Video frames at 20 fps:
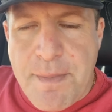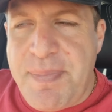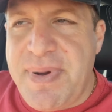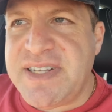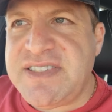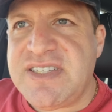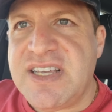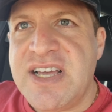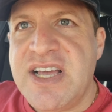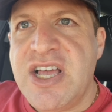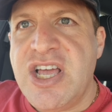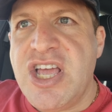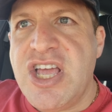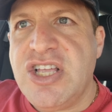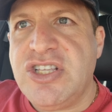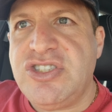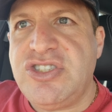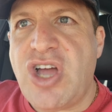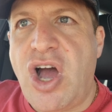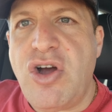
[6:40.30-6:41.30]
but
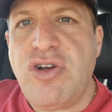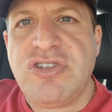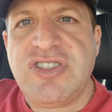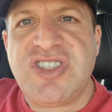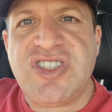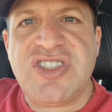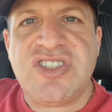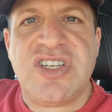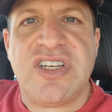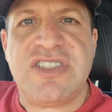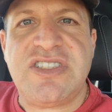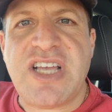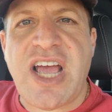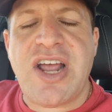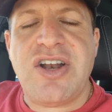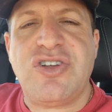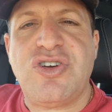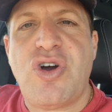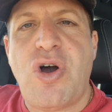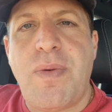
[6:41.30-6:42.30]
don't sit
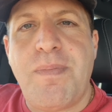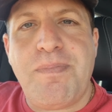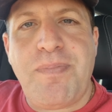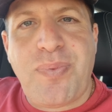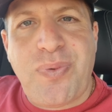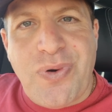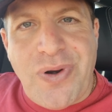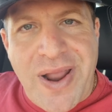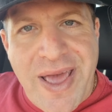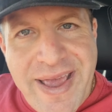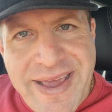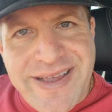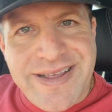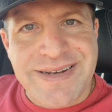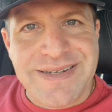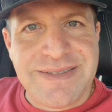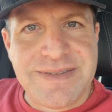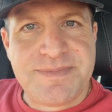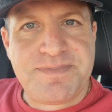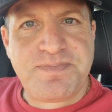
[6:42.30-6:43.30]
and
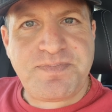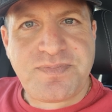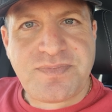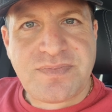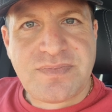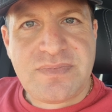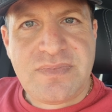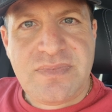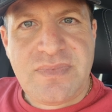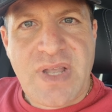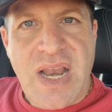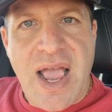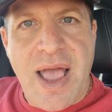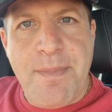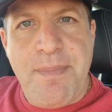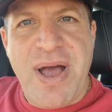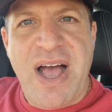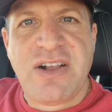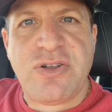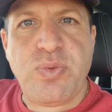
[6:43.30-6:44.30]
complain
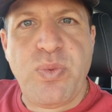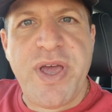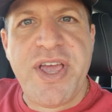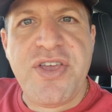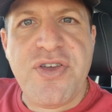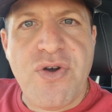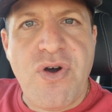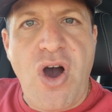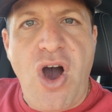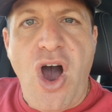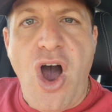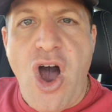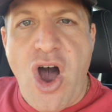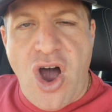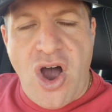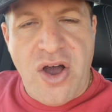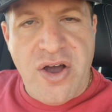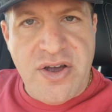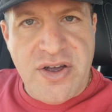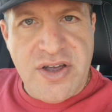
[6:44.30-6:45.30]
about where you
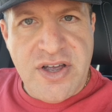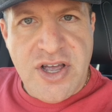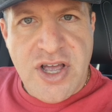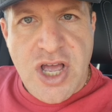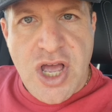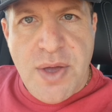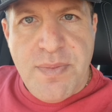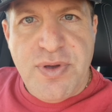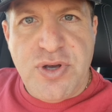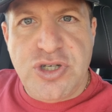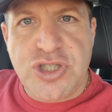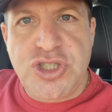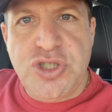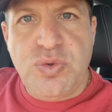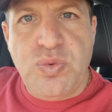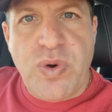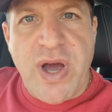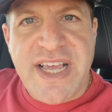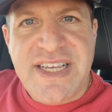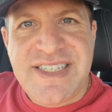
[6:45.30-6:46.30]
are because
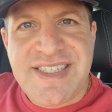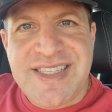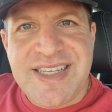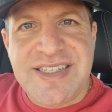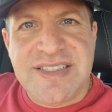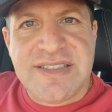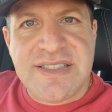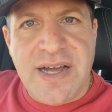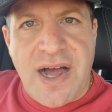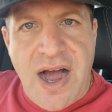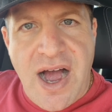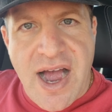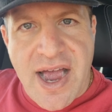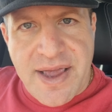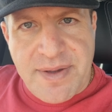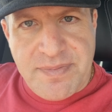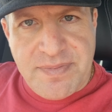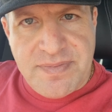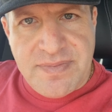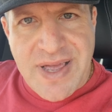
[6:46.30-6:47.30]
you're wasting
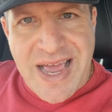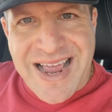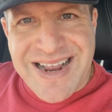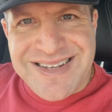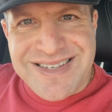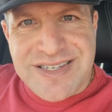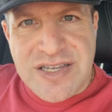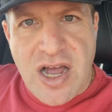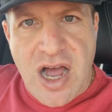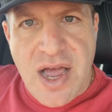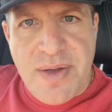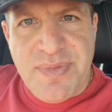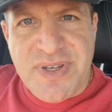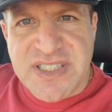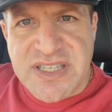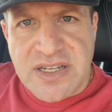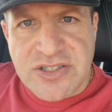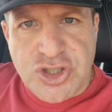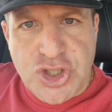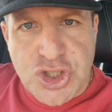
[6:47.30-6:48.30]
time and time
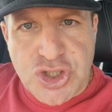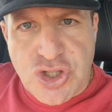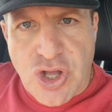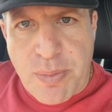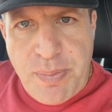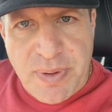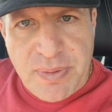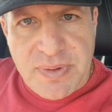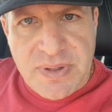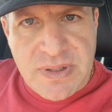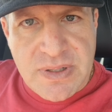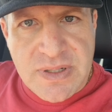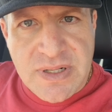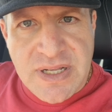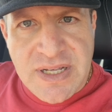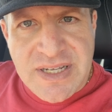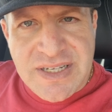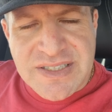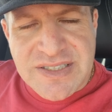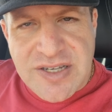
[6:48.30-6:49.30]
is unstoppable
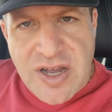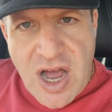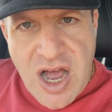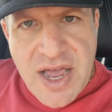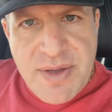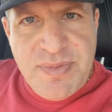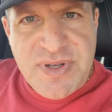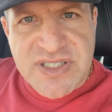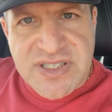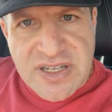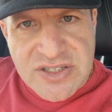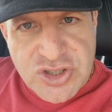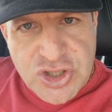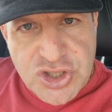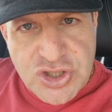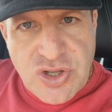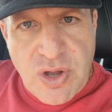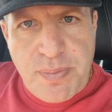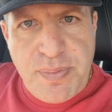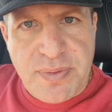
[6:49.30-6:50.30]
time is
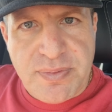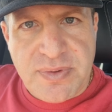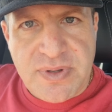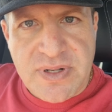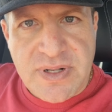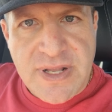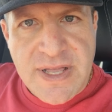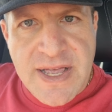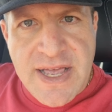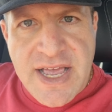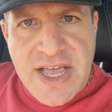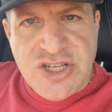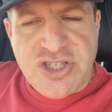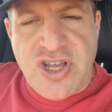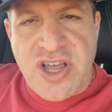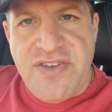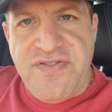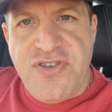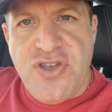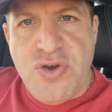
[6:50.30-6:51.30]
unstoppable
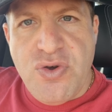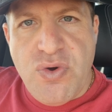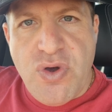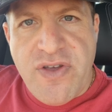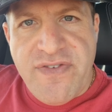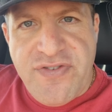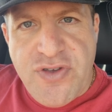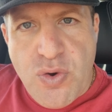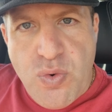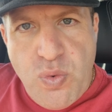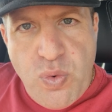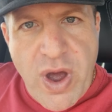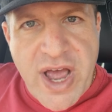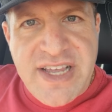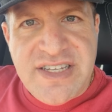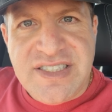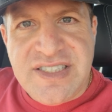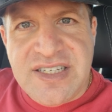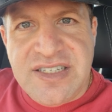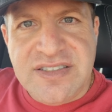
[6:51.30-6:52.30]
so if you if you're
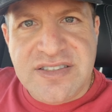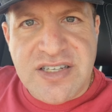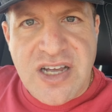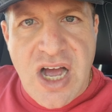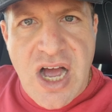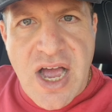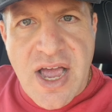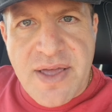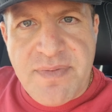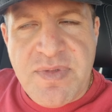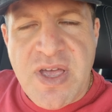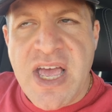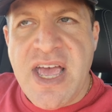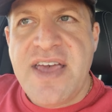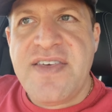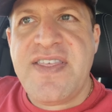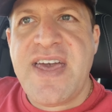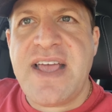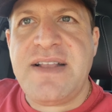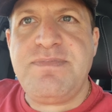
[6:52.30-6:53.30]
wasting time
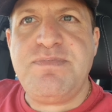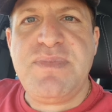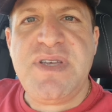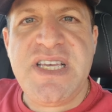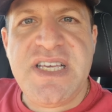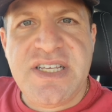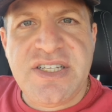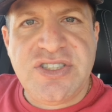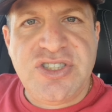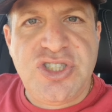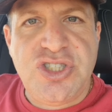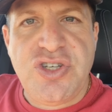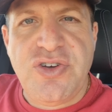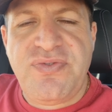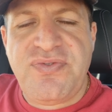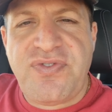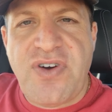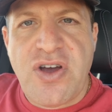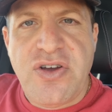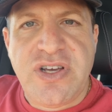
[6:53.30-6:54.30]
that means you're
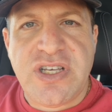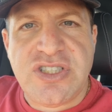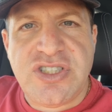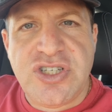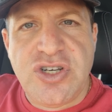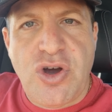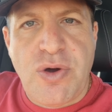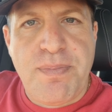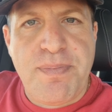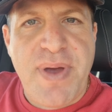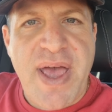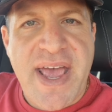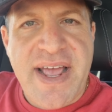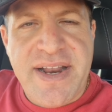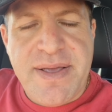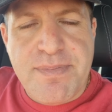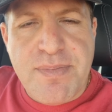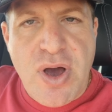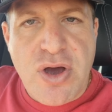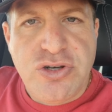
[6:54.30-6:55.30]
focusing on
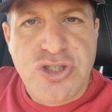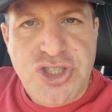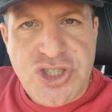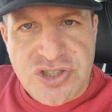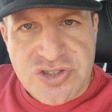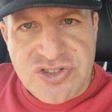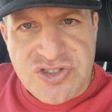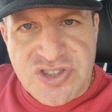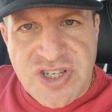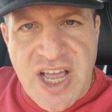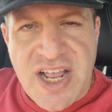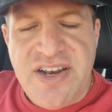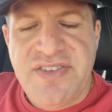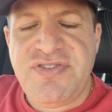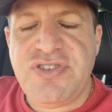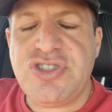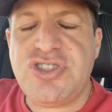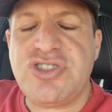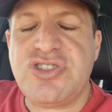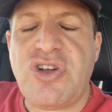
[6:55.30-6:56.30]
bad emotions and
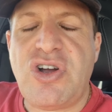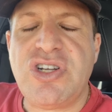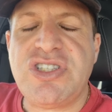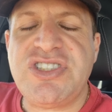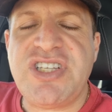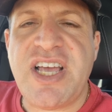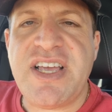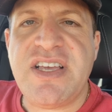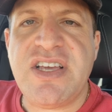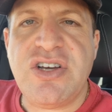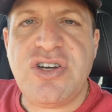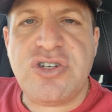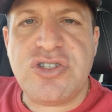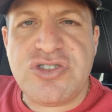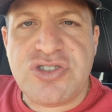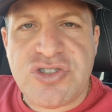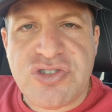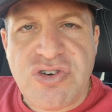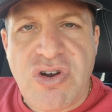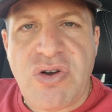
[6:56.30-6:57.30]
if you start taking
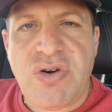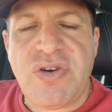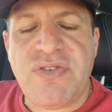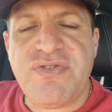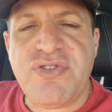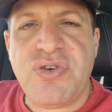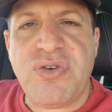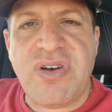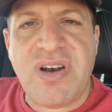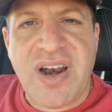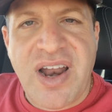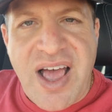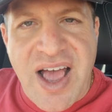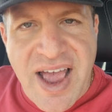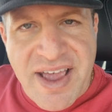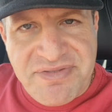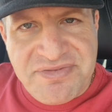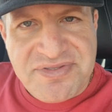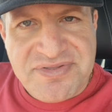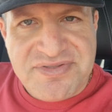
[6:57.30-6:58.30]
control of your
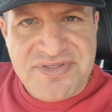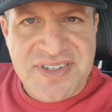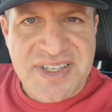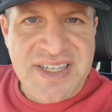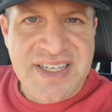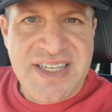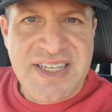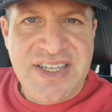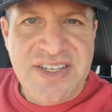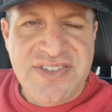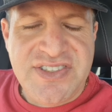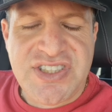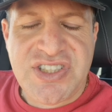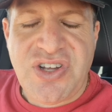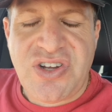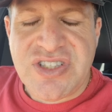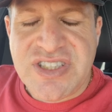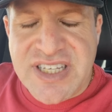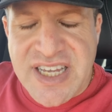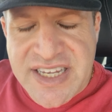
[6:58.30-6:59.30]
life
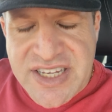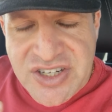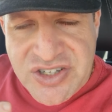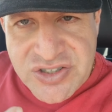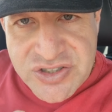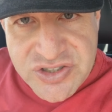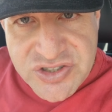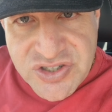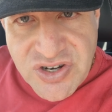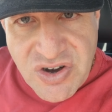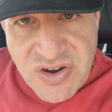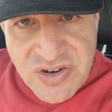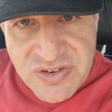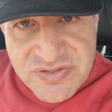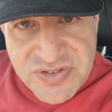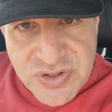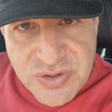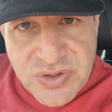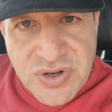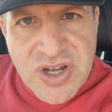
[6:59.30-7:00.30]
start taking control
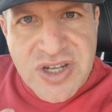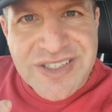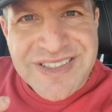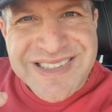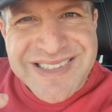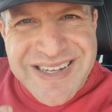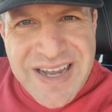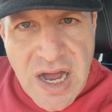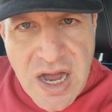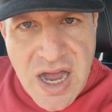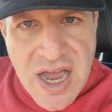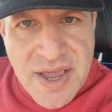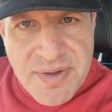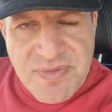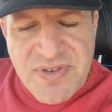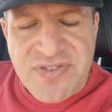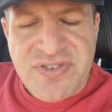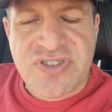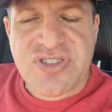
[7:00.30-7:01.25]
of your time if